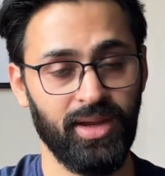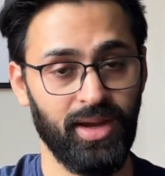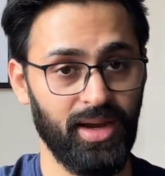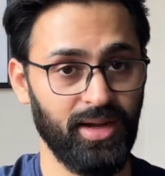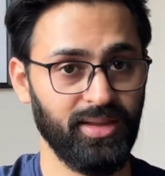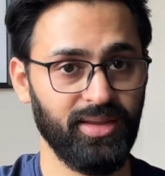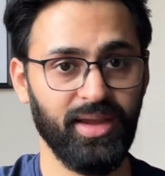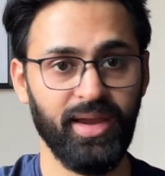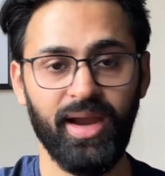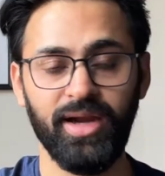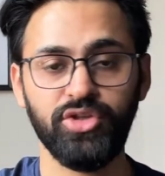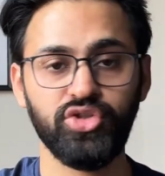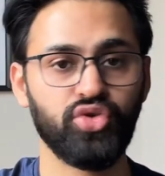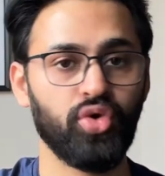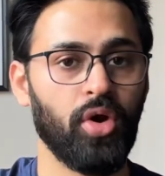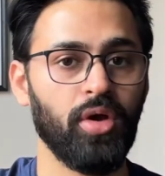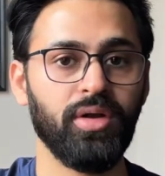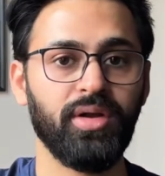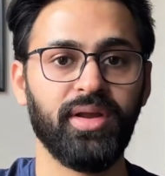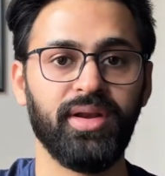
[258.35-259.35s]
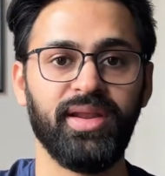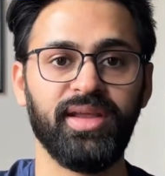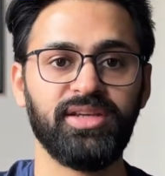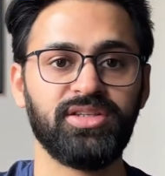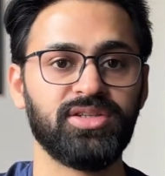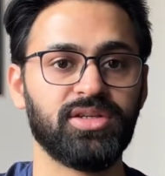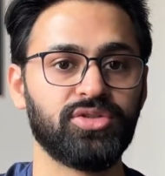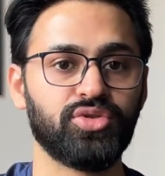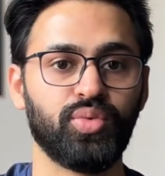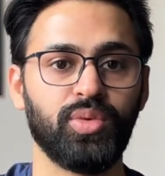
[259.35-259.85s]
and they had strong
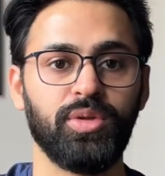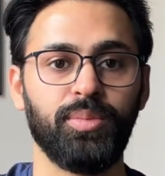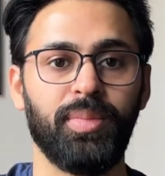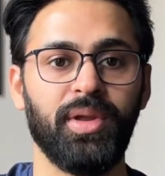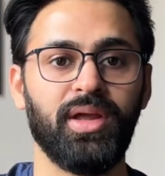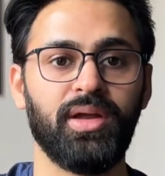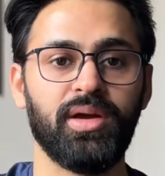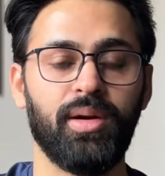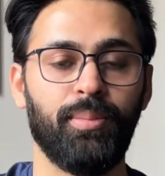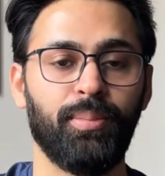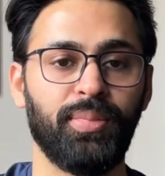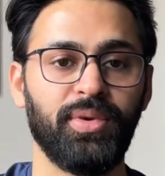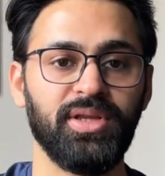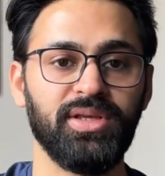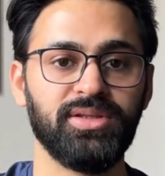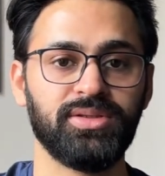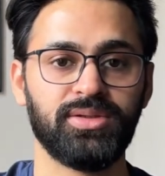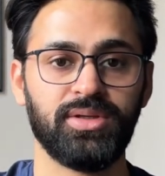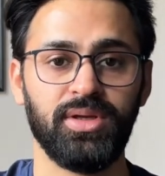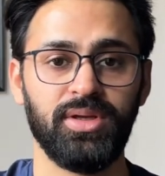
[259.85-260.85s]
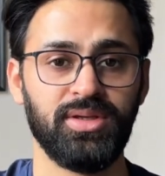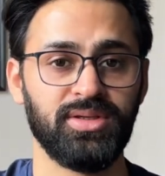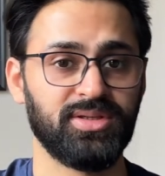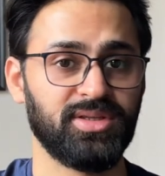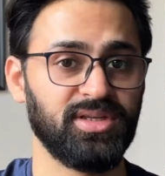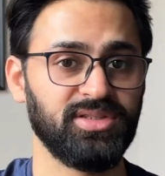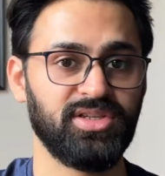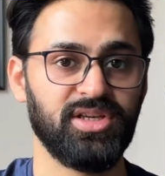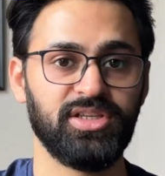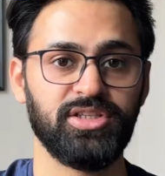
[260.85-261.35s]
connections with big companies
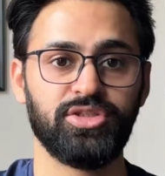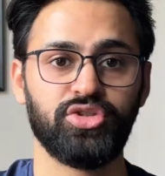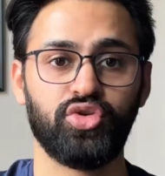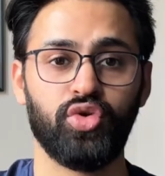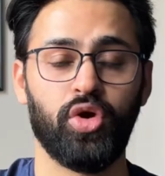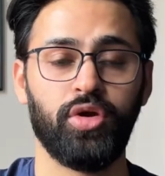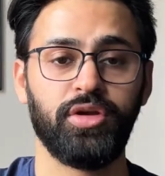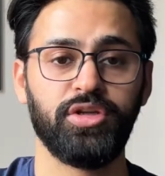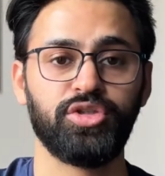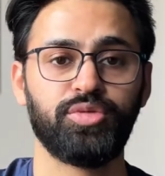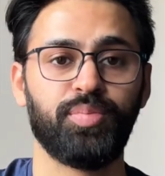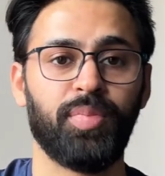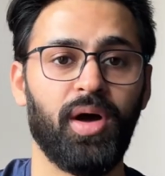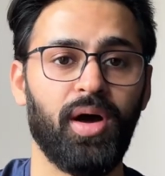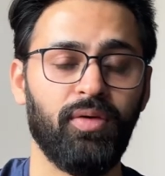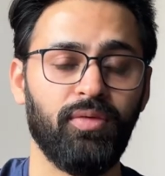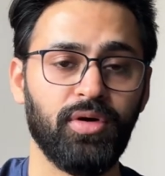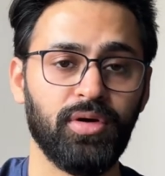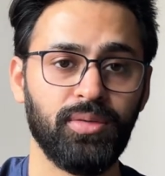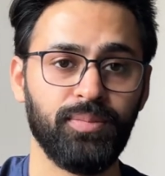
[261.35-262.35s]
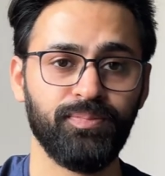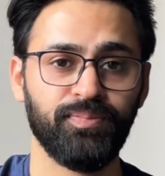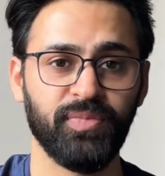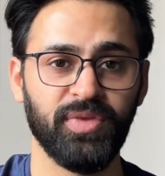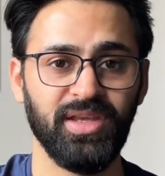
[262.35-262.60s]
such as Scottish Power,